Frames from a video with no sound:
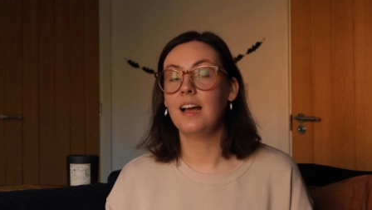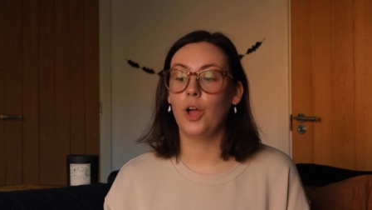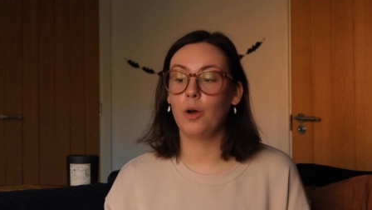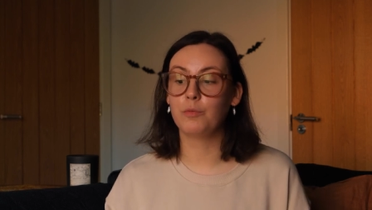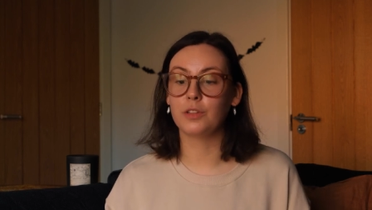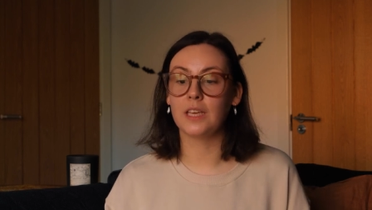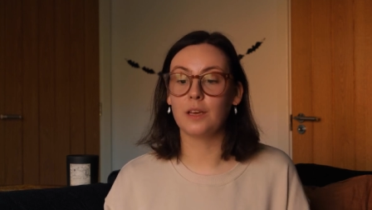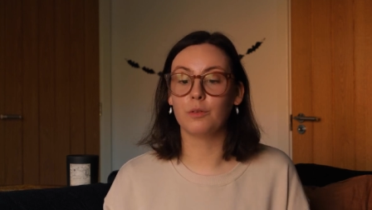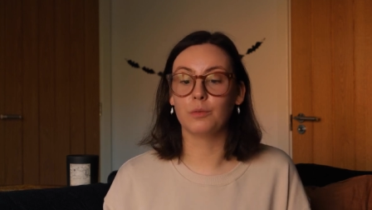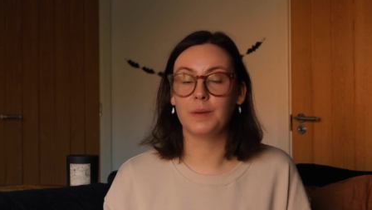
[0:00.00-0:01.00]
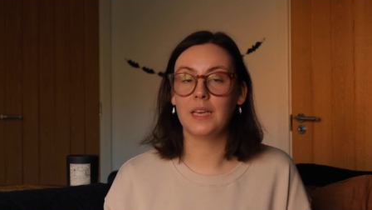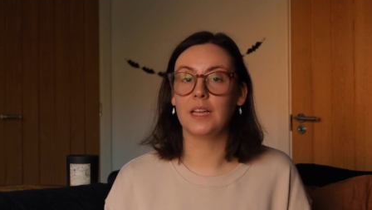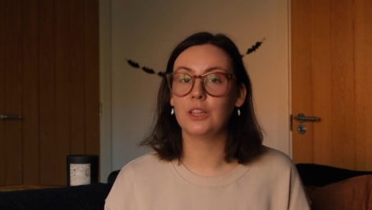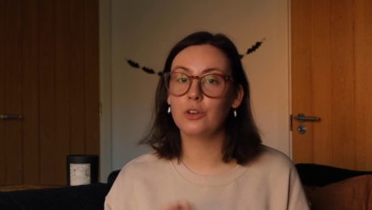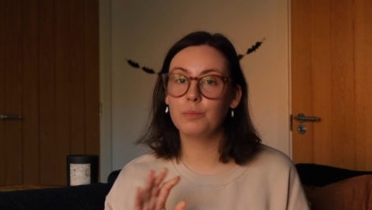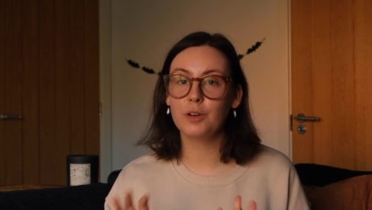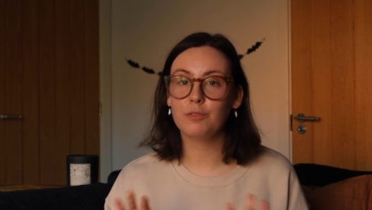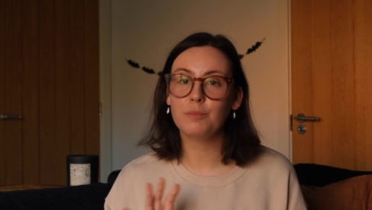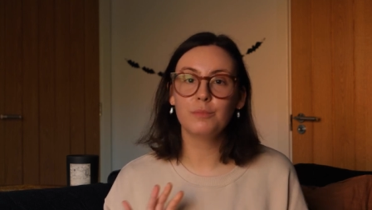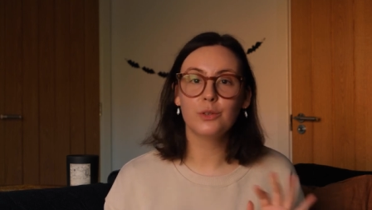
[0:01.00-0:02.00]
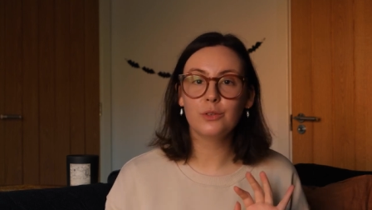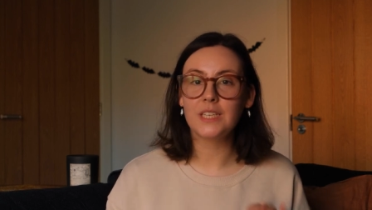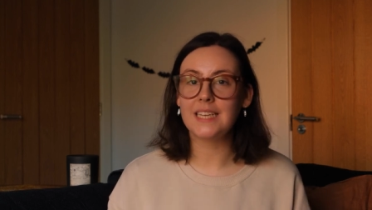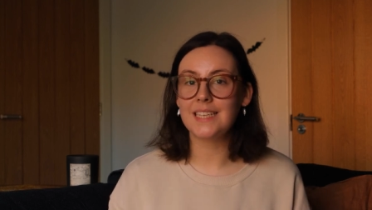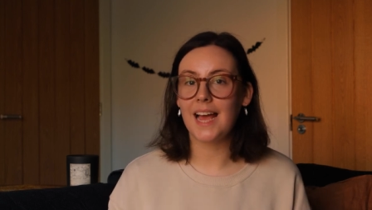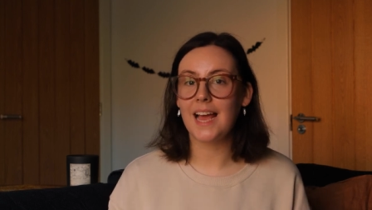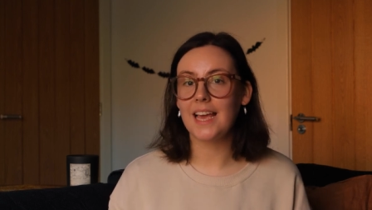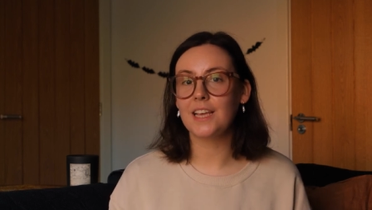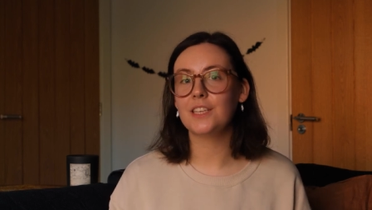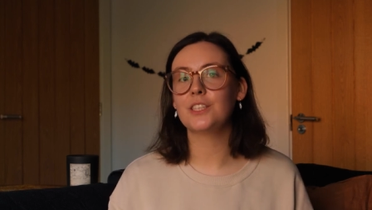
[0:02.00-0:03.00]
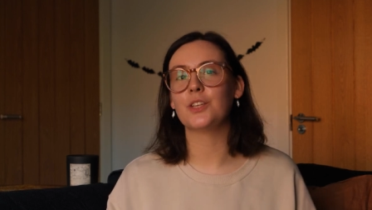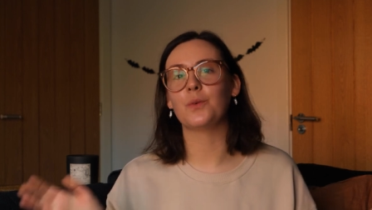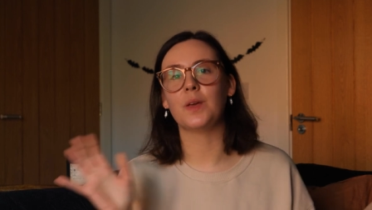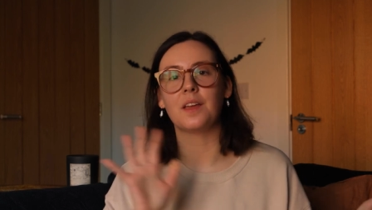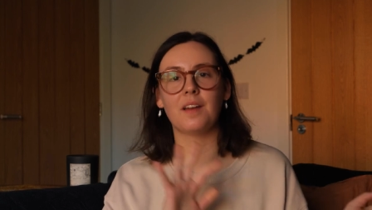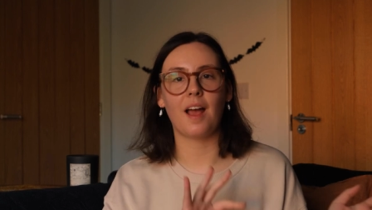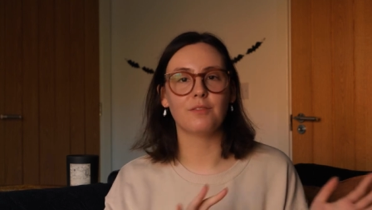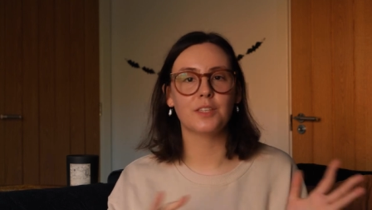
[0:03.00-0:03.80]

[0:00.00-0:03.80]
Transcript: Hopefully, it will be a little bit of a moody day so we can have